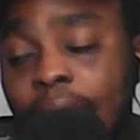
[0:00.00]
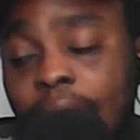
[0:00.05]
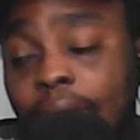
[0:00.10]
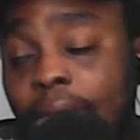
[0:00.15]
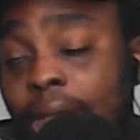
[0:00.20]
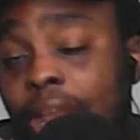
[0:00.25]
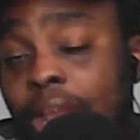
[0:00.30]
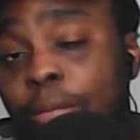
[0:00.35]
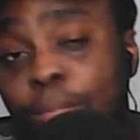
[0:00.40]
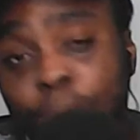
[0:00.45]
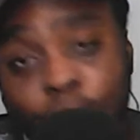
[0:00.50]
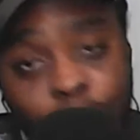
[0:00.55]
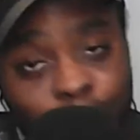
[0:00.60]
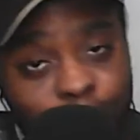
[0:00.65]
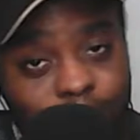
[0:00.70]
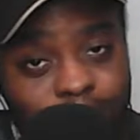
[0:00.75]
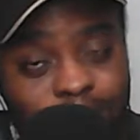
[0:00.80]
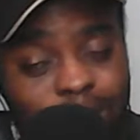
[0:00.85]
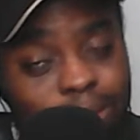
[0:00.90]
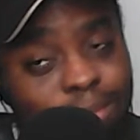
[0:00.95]
And
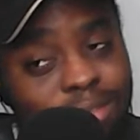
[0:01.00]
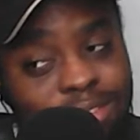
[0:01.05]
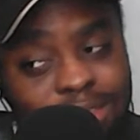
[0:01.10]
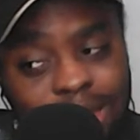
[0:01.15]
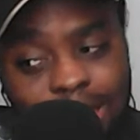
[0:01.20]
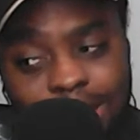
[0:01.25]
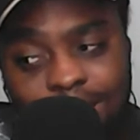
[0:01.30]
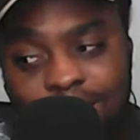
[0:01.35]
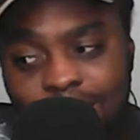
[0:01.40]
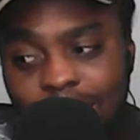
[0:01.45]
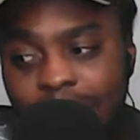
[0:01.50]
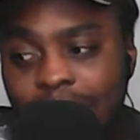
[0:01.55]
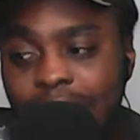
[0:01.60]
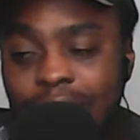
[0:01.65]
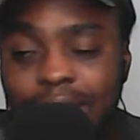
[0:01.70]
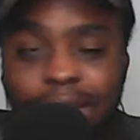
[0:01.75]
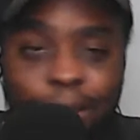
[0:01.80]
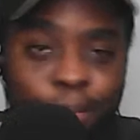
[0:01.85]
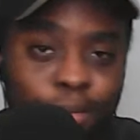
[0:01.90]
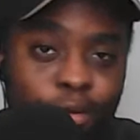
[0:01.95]
Bournemouth themselves, they had a
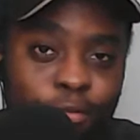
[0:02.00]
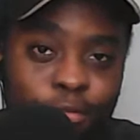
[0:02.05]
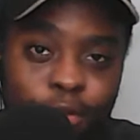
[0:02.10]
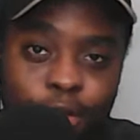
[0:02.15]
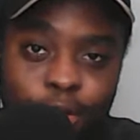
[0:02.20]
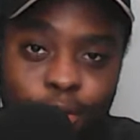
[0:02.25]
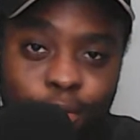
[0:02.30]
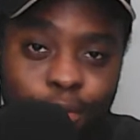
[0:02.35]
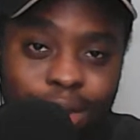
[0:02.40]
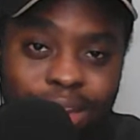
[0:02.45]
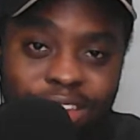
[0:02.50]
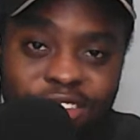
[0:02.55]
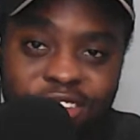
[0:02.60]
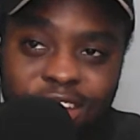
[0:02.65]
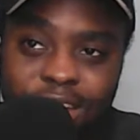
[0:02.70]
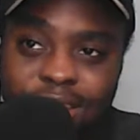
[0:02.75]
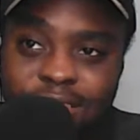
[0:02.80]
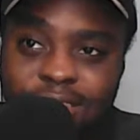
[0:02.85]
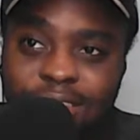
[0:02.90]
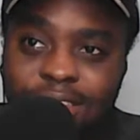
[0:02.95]
couple of one-on-one
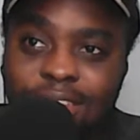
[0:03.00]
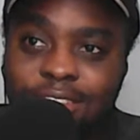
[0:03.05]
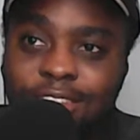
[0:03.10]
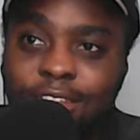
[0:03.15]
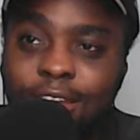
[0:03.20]
chances.